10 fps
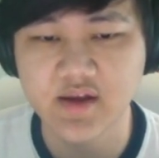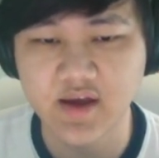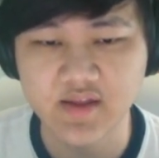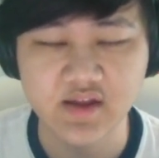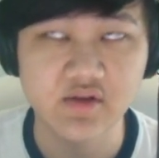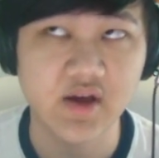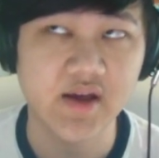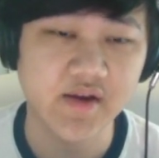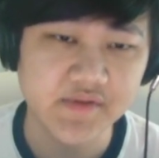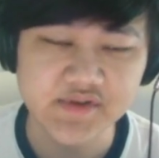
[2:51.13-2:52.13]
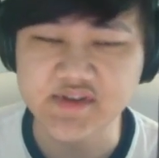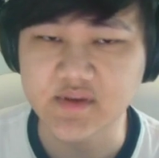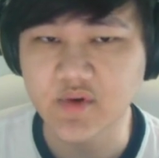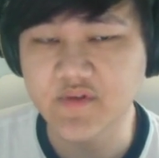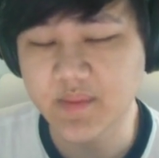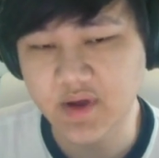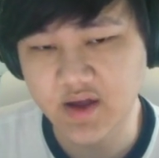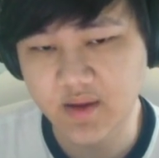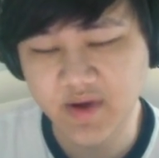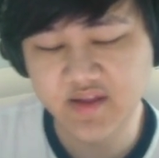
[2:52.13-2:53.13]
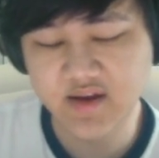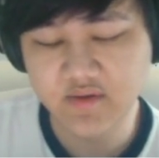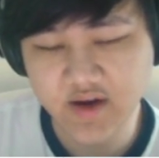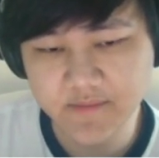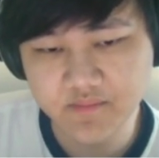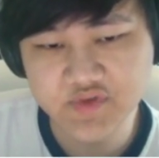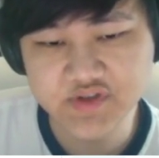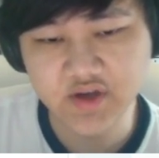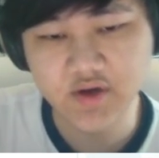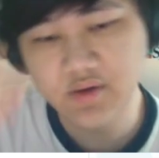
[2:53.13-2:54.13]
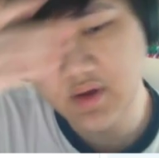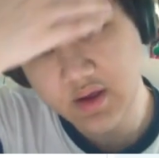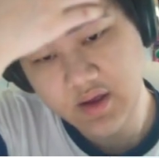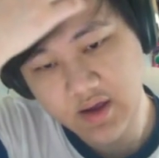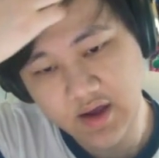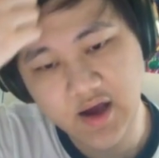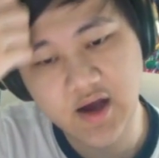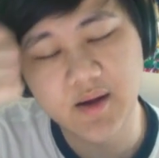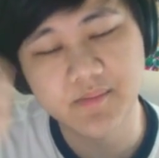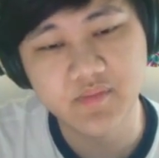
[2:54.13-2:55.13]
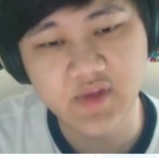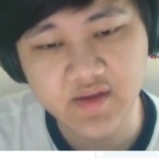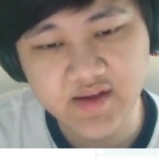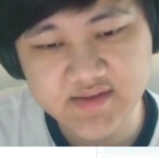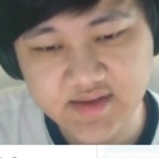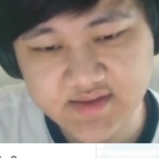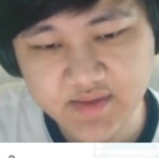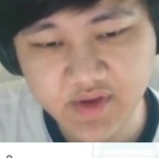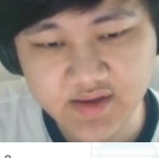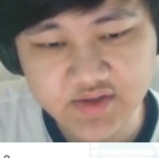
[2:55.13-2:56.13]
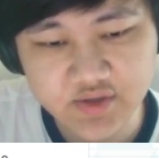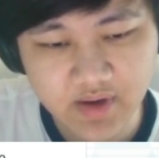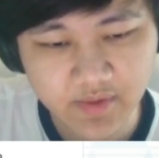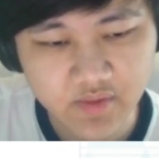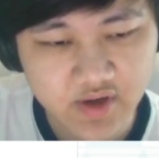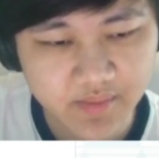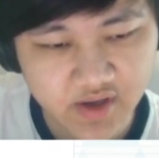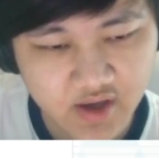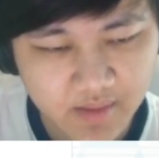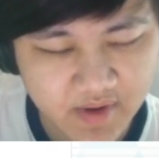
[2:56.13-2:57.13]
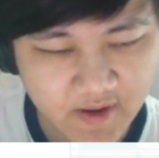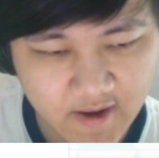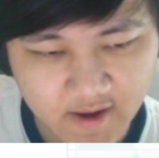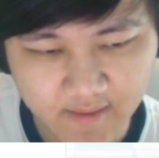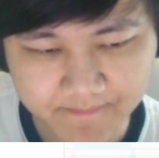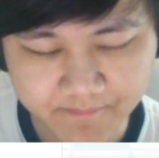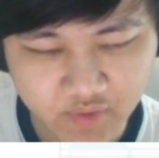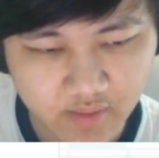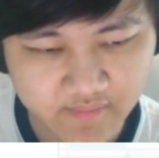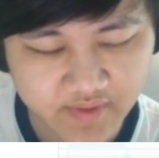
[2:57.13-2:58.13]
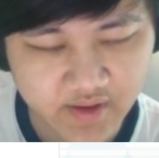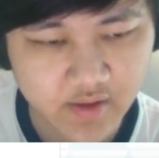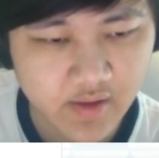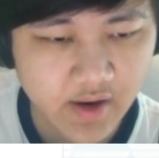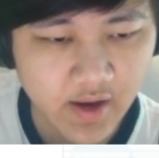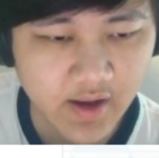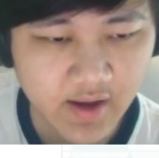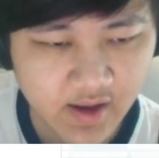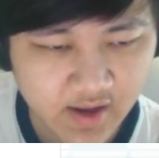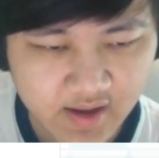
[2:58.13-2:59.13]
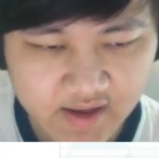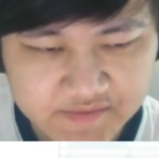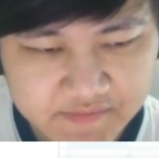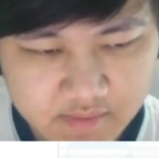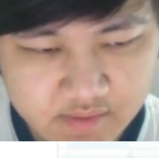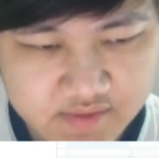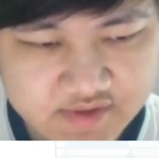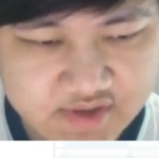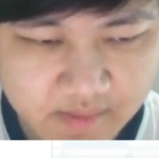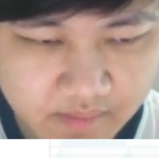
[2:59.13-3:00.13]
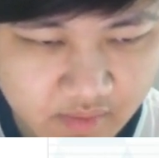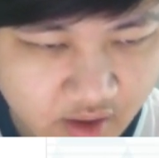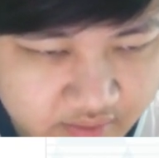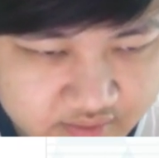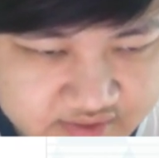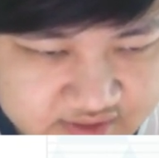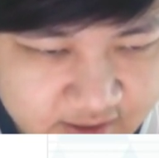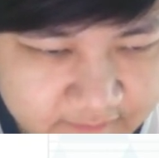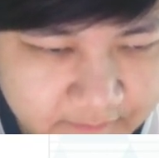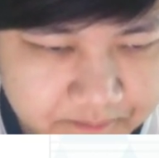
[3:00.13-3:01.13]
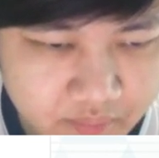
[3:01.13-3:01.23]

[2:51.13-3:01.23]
and then, yeah, you have your sync move up uh, by then, right? So... Um, yeah, that's that's something else you probably want to pick up um, over there. Uh, as for some other stuff,